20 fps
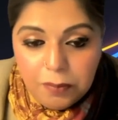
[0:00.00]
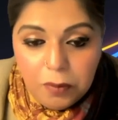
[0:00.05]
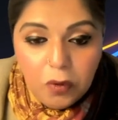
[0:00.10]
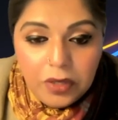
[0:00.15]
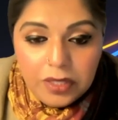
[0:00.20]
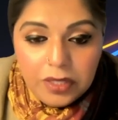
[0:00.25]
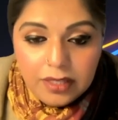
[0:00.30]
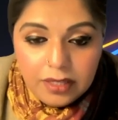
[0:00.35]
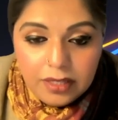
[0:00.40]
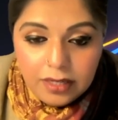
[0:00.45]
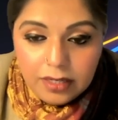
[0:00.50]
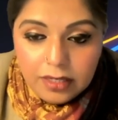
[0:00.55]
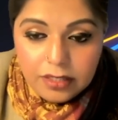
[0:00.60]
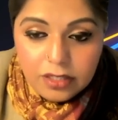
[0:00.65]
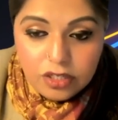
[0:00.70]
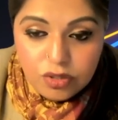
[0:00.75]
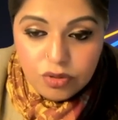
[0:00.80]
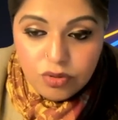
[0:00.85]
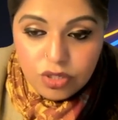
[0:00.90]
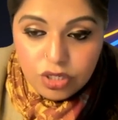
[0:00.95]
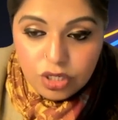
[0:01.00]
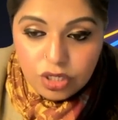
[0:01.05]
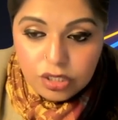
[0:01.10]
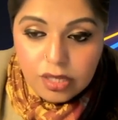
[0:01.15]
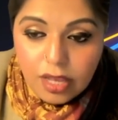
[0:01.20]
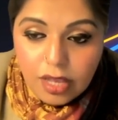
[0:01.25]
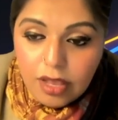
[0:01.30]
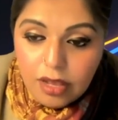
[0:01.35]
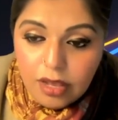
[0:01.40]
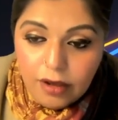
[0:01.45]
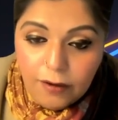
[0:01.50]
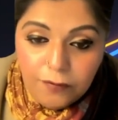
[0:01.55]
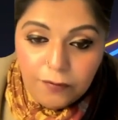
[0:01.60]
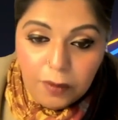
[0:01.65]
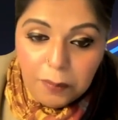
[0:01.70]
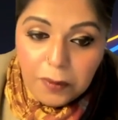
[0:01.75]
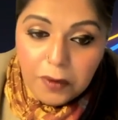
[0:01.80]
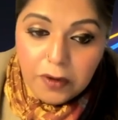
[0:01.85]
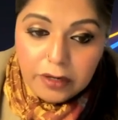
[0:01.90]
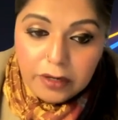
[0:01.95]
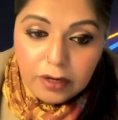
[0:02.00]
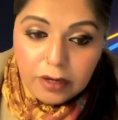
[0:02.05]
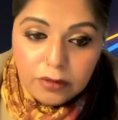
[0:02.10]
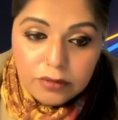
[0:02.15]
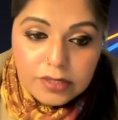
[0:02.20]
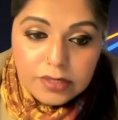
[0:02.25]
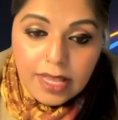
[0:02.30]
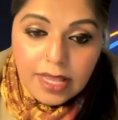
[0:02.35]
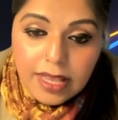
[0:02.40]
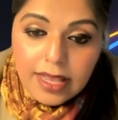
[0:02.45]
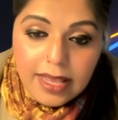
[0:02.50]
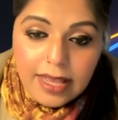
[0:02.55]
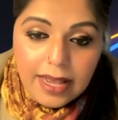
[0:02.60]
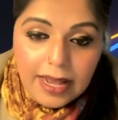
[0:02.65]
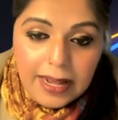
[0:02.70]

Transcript: deploying the sutures of the per-close.